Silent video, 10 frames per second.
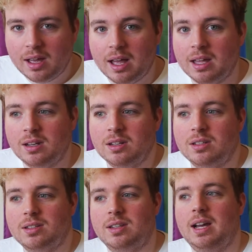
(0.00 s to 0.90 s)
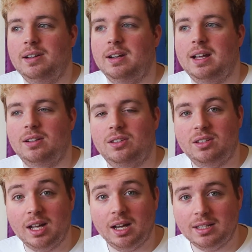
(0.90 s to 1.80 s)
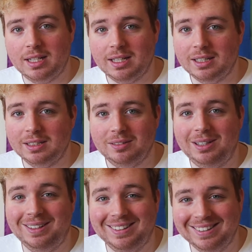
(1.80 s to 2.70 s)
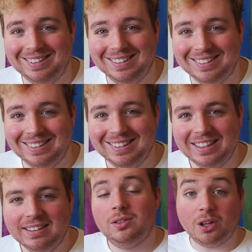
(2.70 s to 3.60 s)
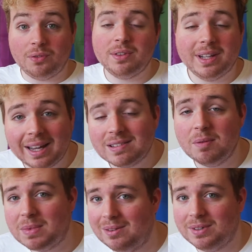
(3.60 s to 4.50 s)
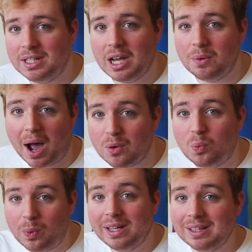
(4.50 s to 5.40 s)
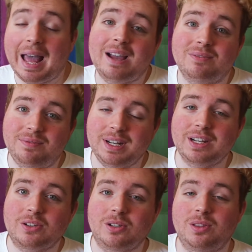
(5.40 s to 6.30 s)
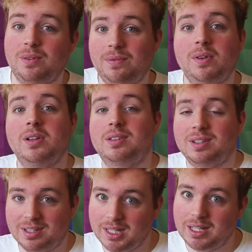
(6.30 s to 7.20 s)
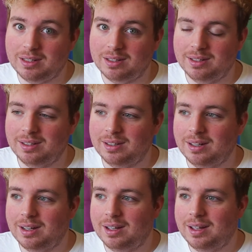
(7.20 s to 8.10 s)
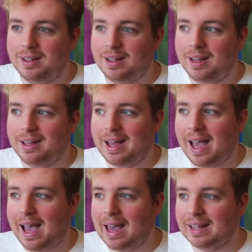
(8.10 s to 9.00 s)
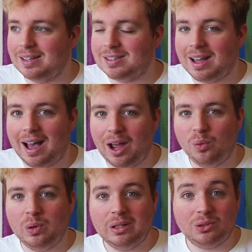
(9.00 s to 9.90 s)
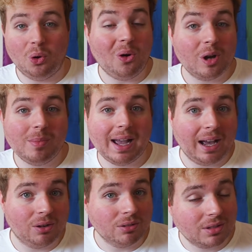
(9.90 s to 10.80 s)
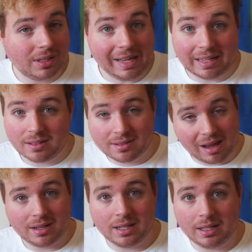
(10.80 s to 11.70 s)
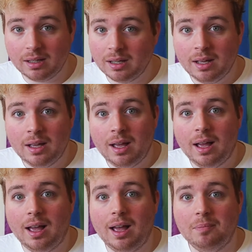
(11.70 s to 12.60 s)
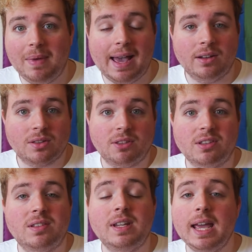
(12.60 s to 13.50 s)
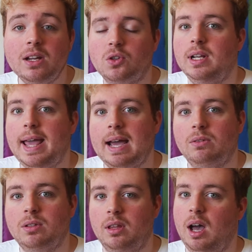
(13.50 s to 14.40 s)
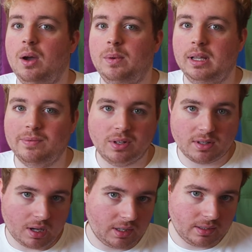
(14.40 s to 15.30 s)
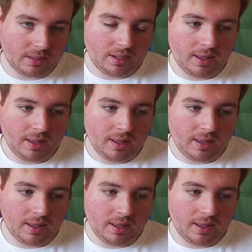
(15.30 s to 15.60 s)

and starting. So for the next update video, I will have finished the first scene. And I will talk about its setting and the stage layout that I will have designed.